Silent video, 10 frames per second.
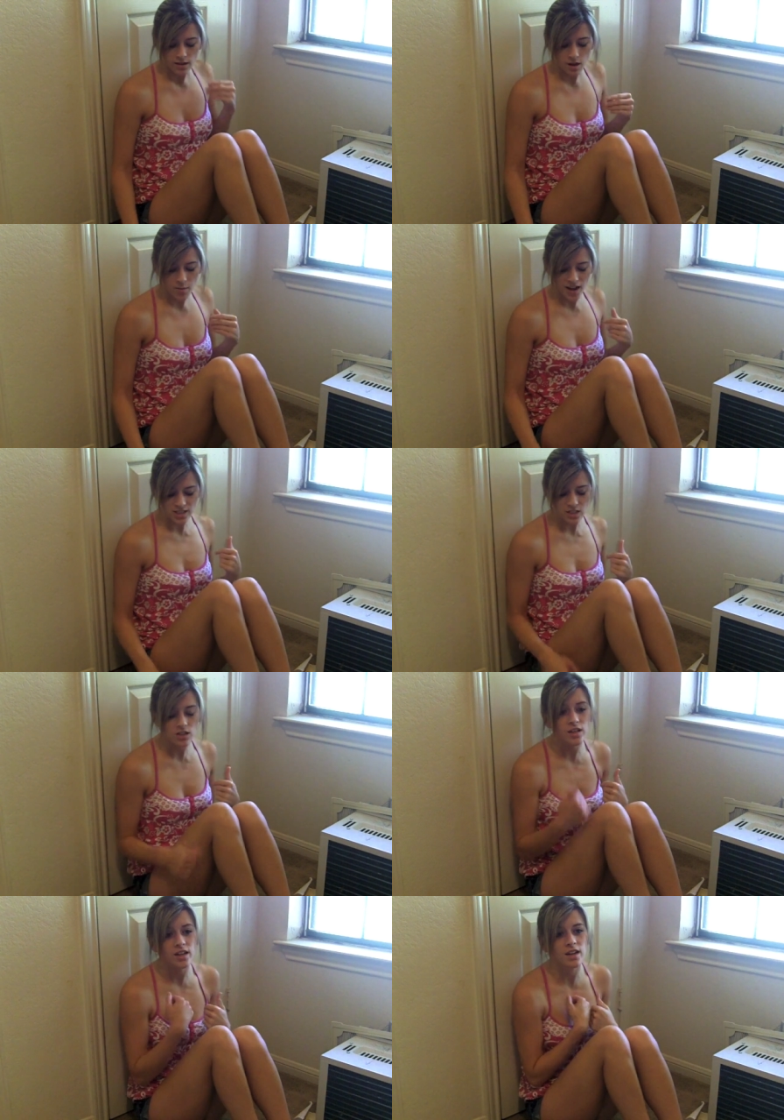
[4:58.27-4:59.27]
I'm actually
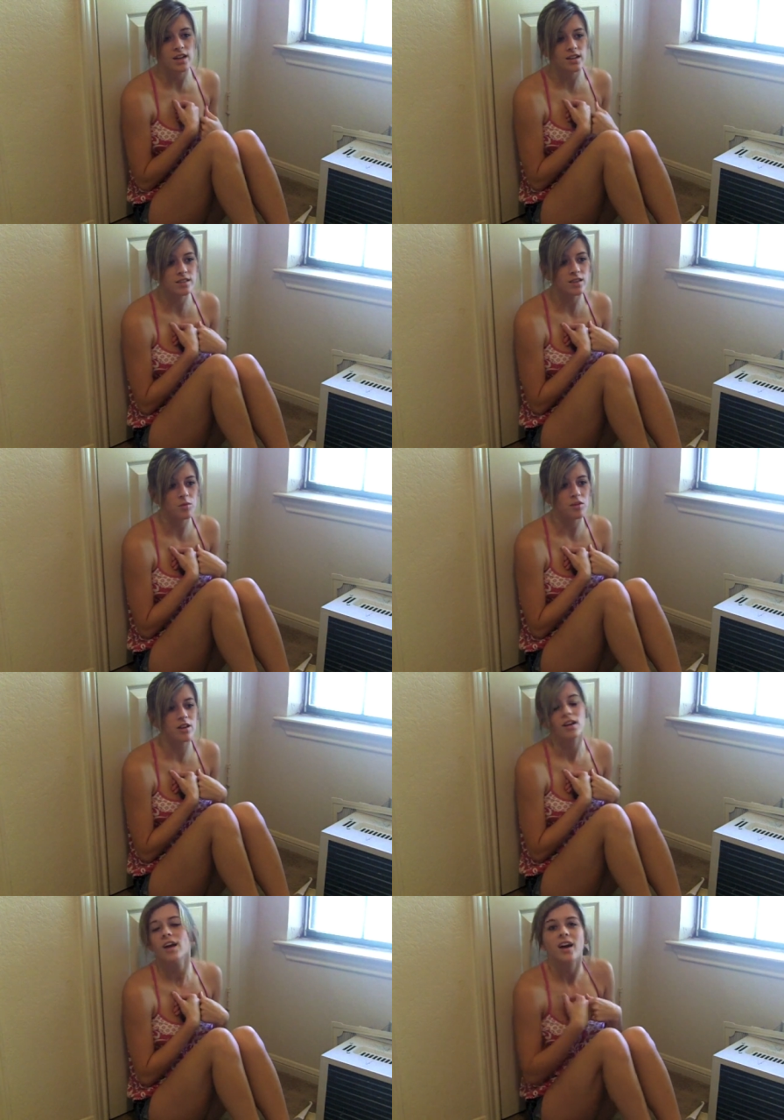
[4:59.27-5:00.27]
going to get
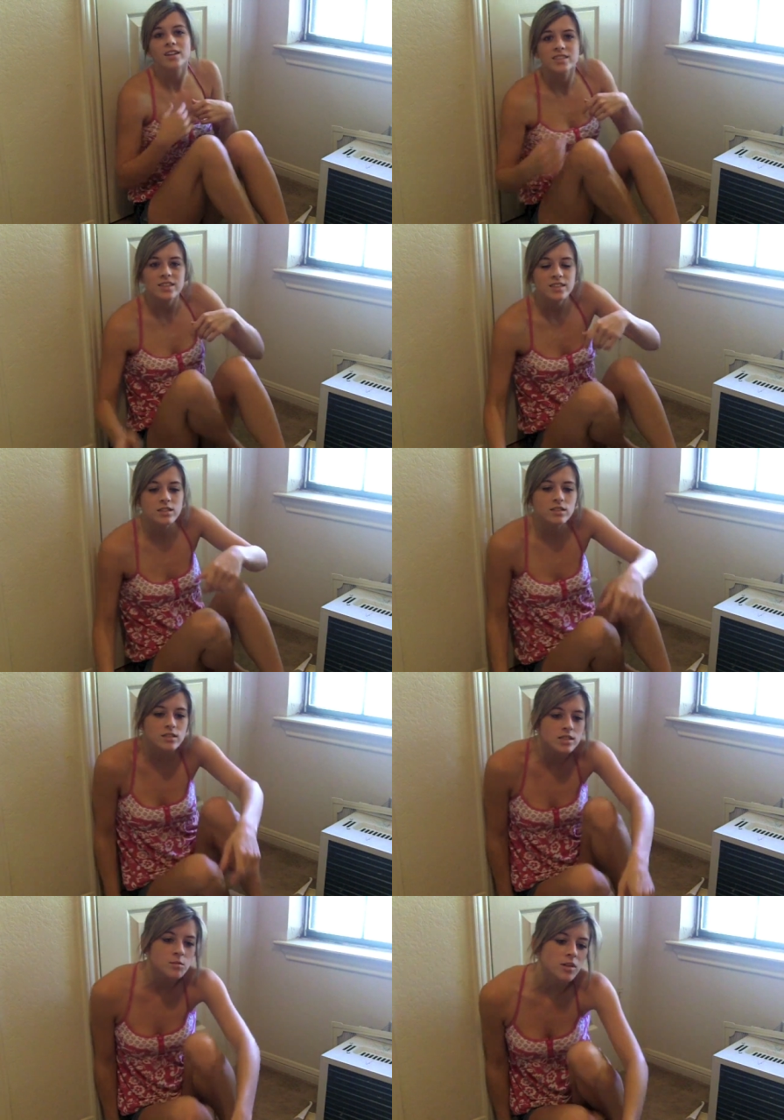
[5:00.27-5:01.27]
something. I've seen
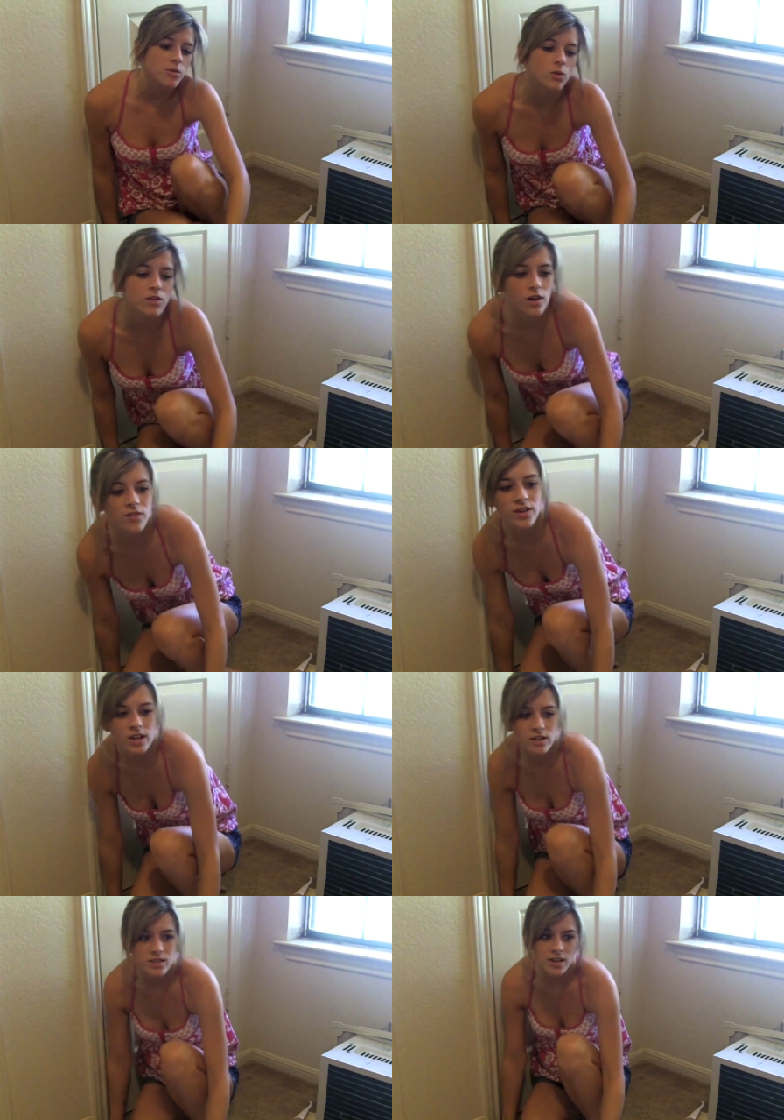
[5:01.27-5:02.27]
something in one of her
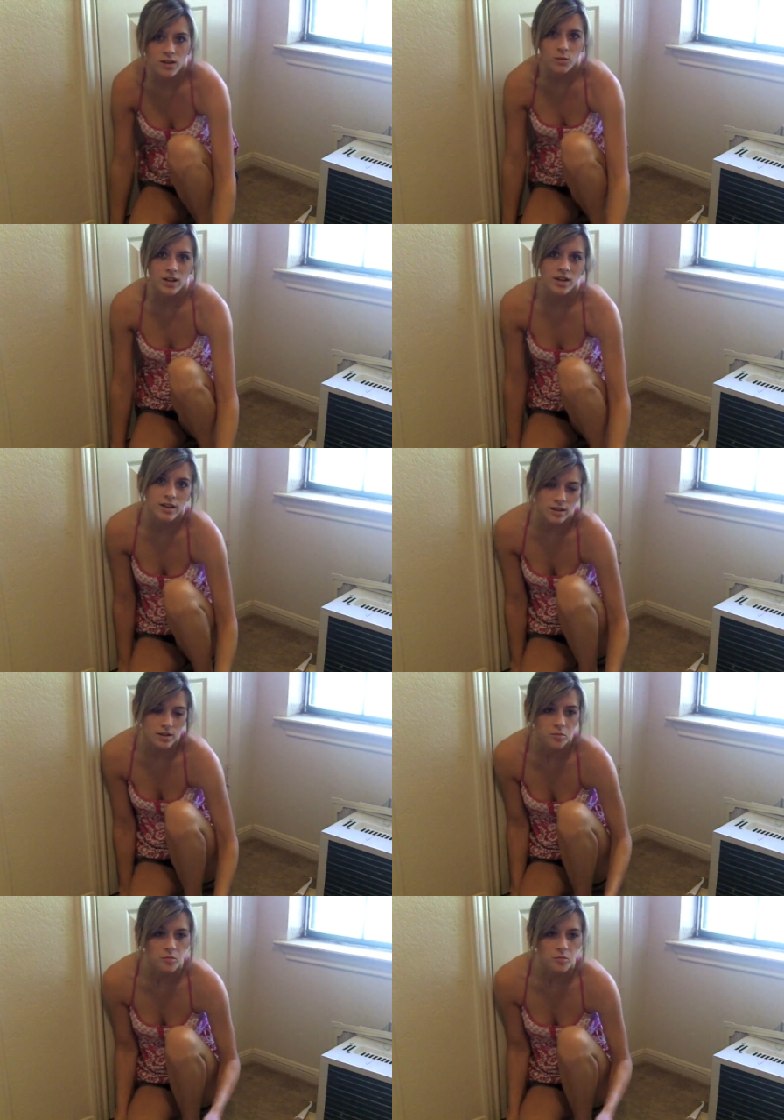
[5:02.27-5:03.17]
videos that I want to get.